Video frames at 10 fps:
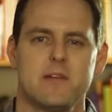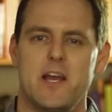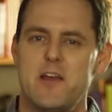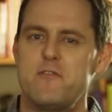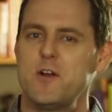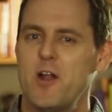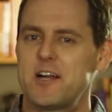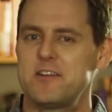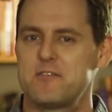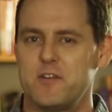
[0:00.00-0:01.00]
If you
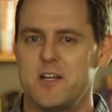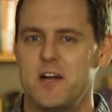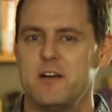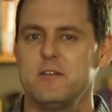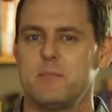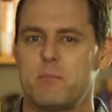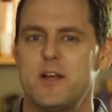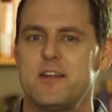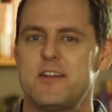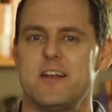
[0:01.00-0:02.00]
like this video,
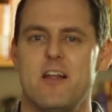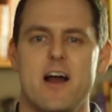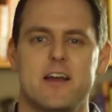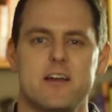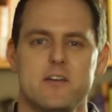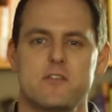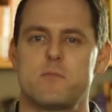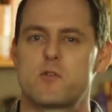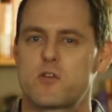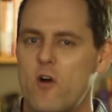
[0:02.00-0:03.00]
please hit like,
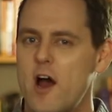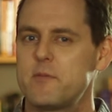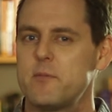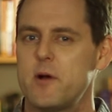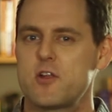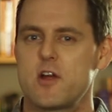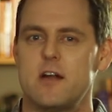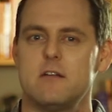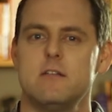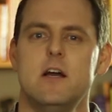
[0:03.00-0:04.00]
subscribe to my
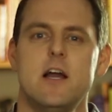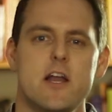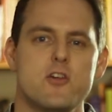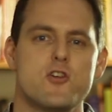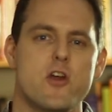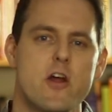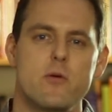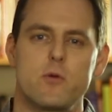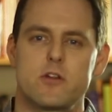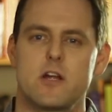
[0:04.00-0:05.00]
channel, and share
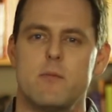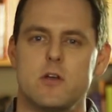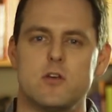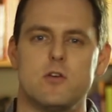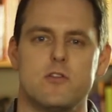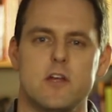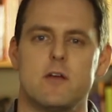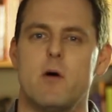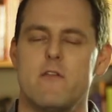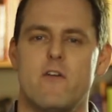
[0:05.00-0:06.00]
it with someone you
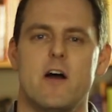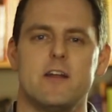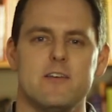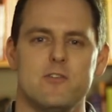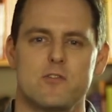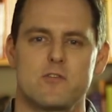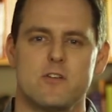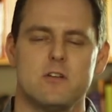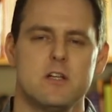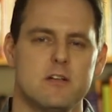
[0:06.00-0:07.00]
think might find it useful.